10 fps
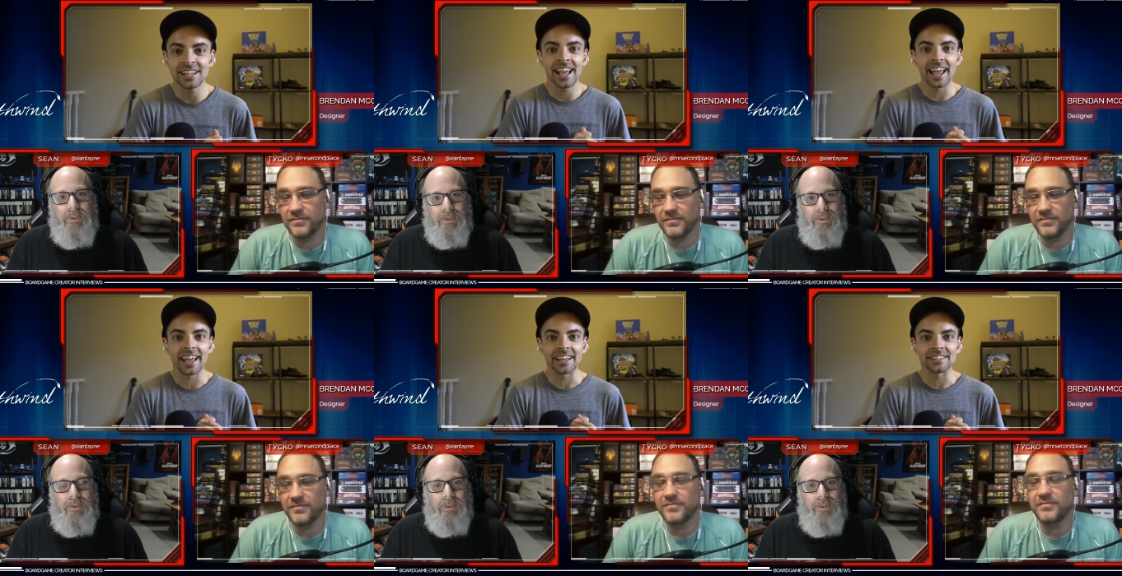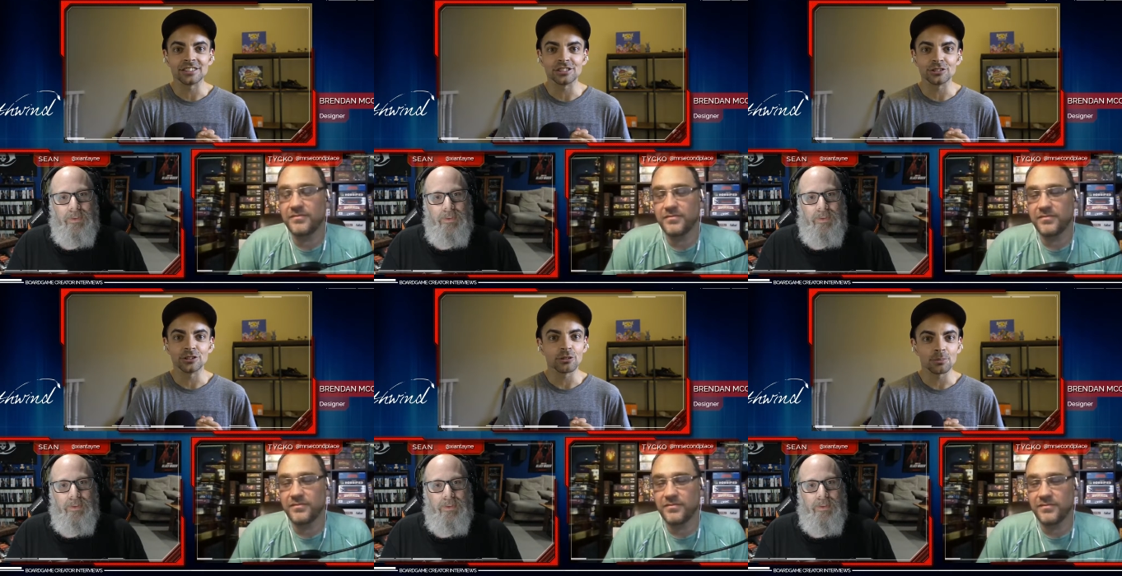Speaker 1: and you
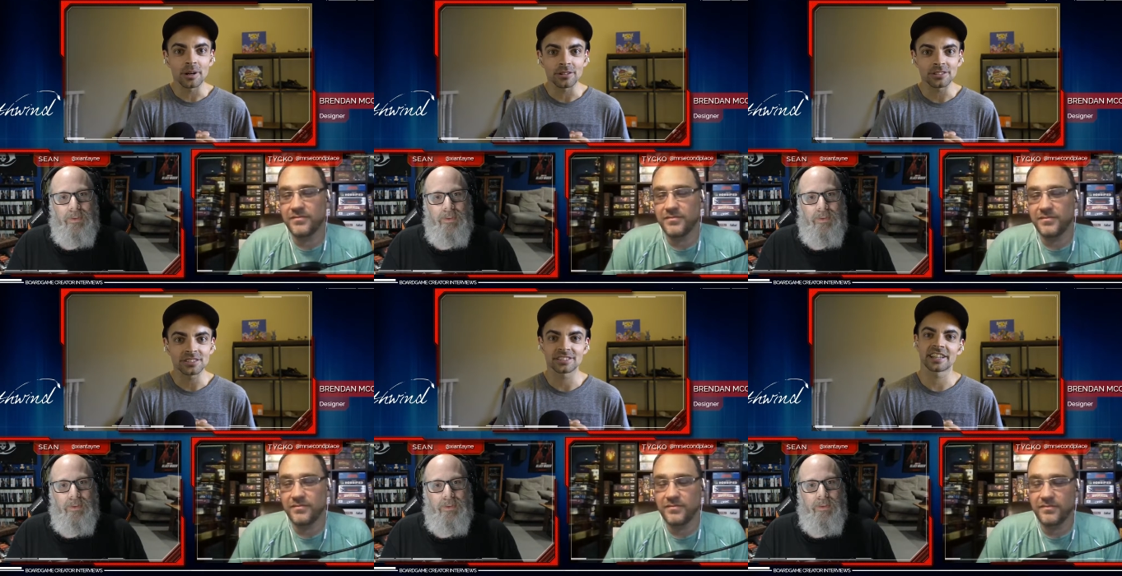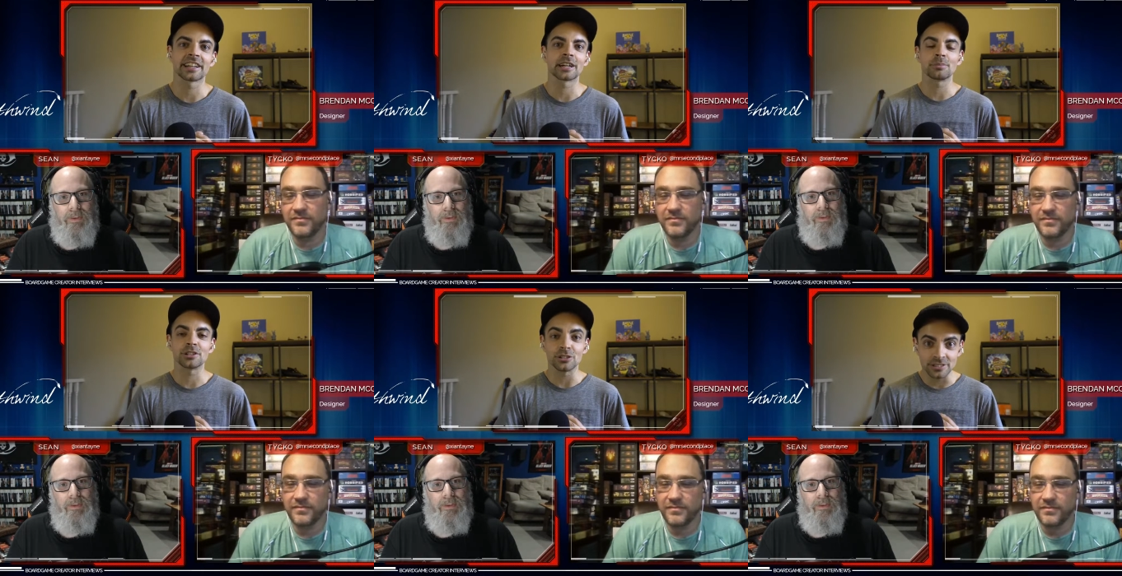go about setting up
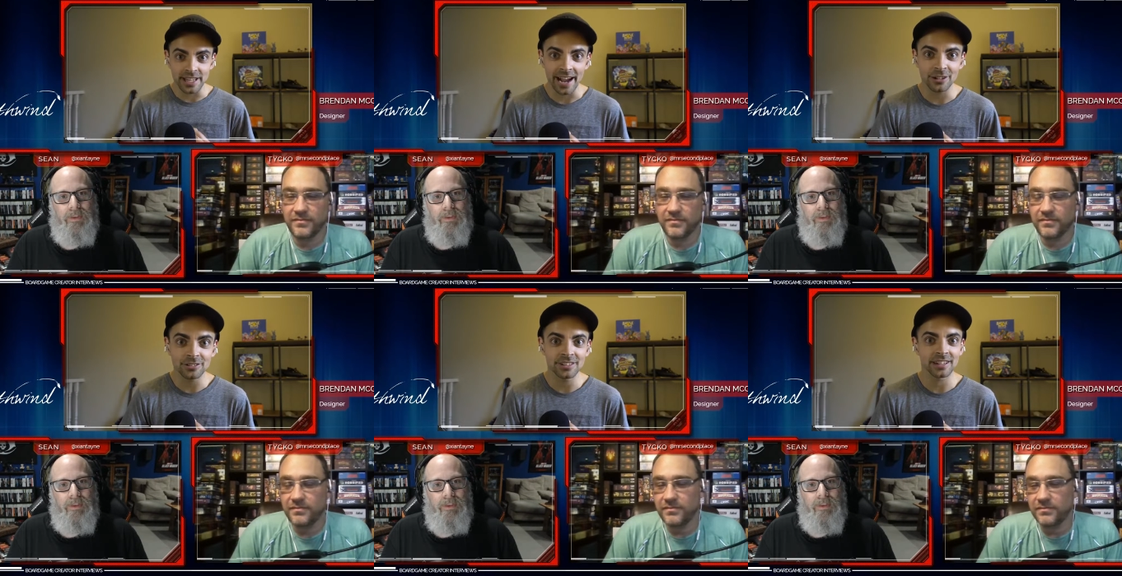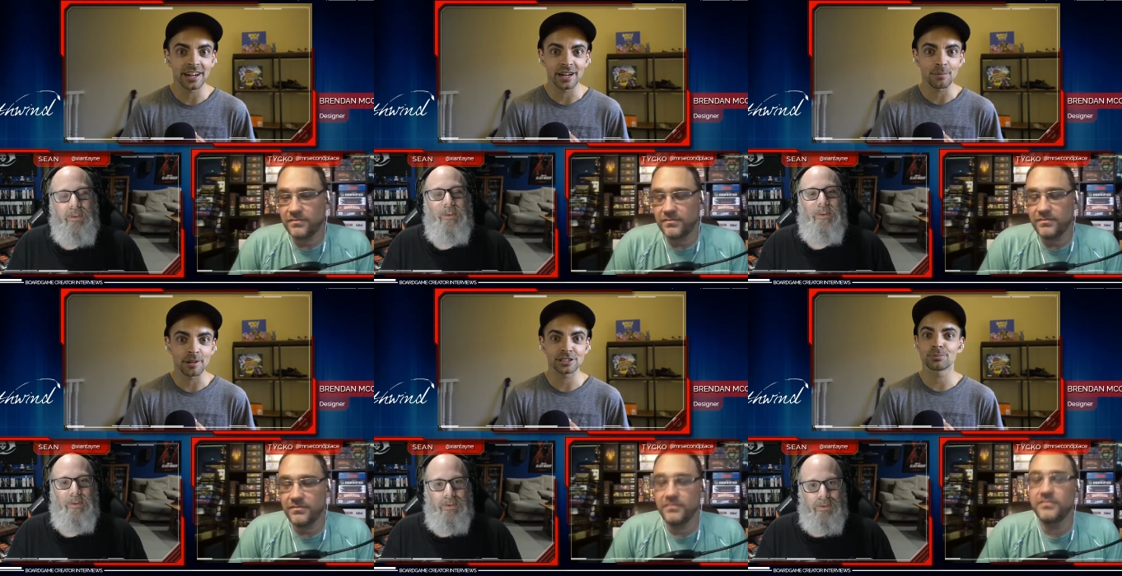a new town, um,
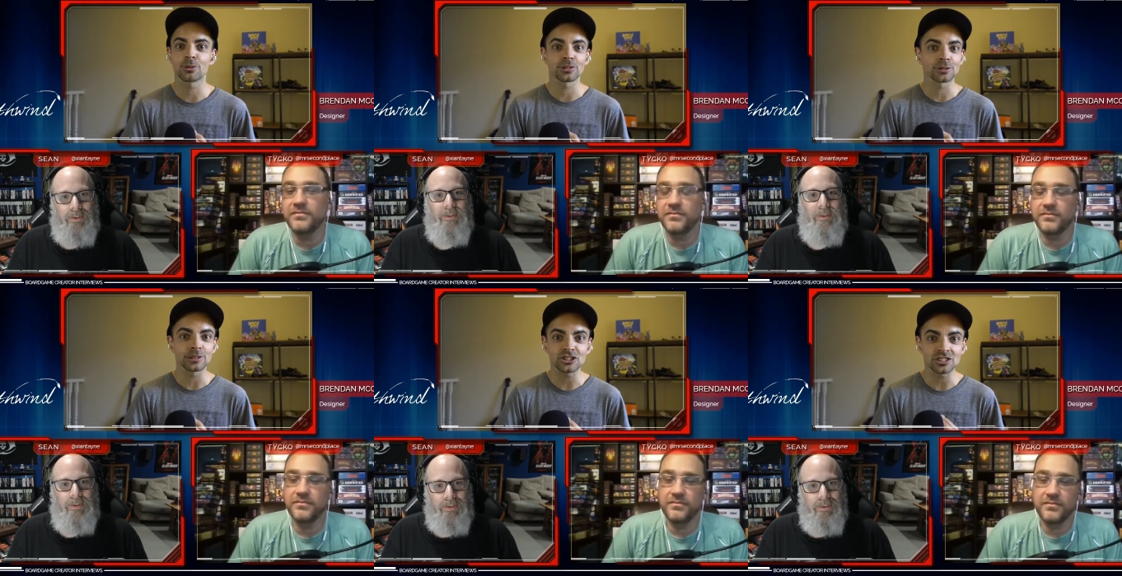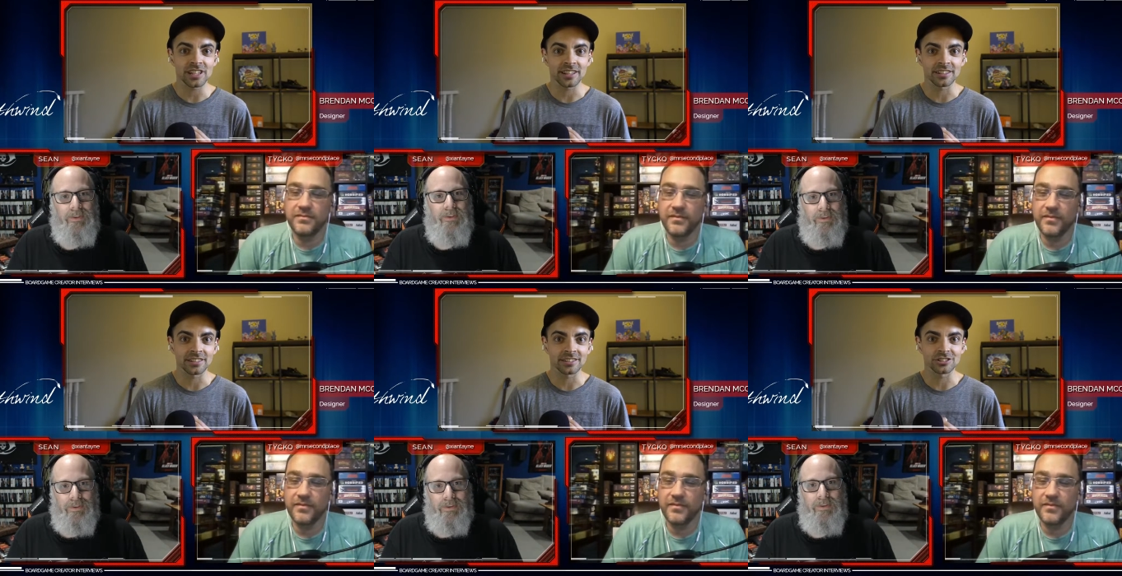exploring the region, and
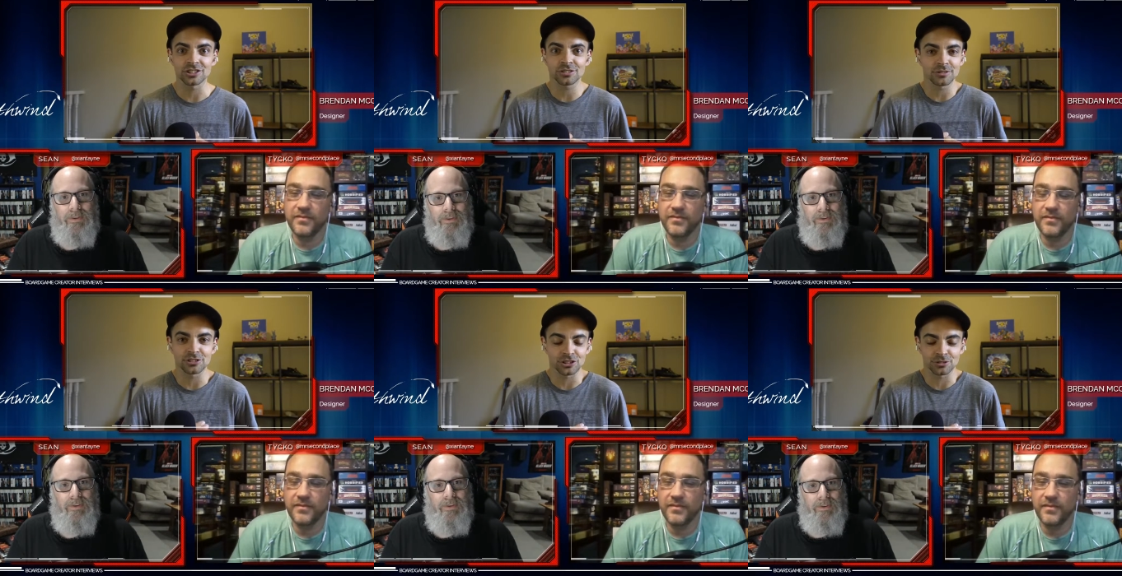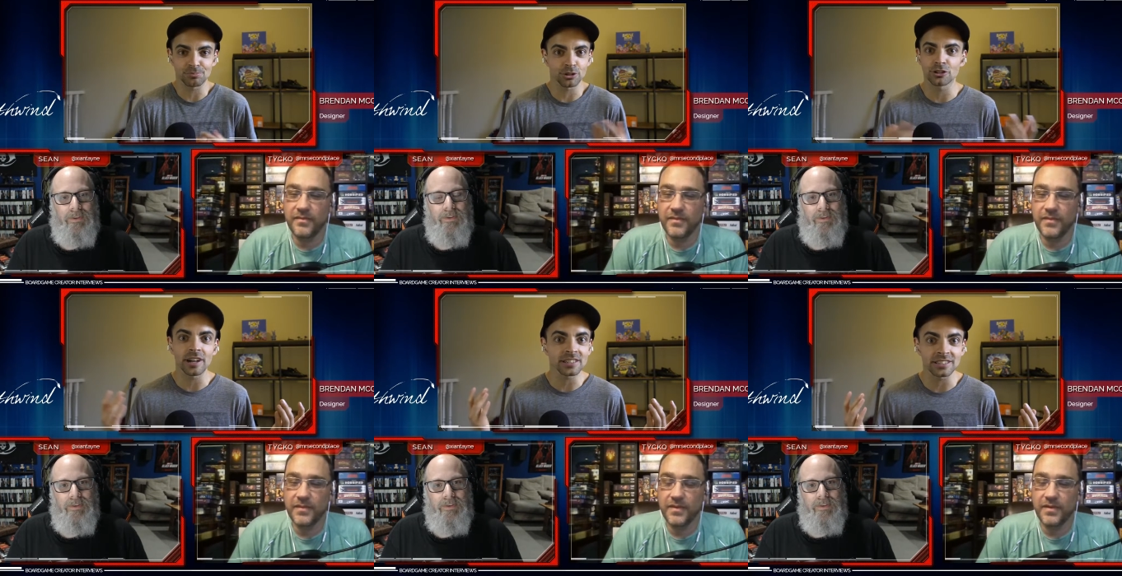and just just
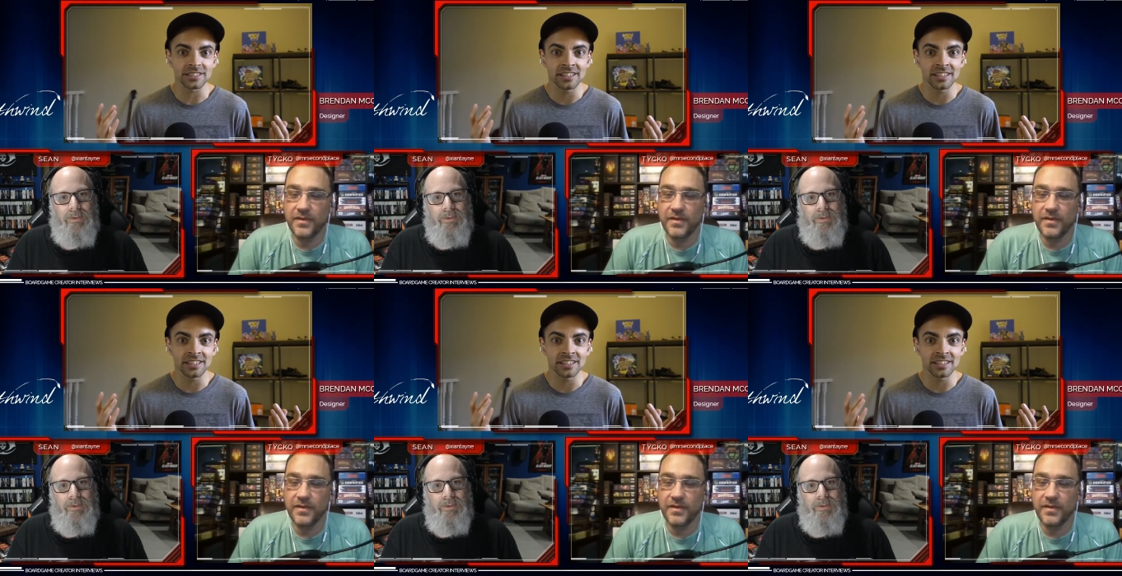progressing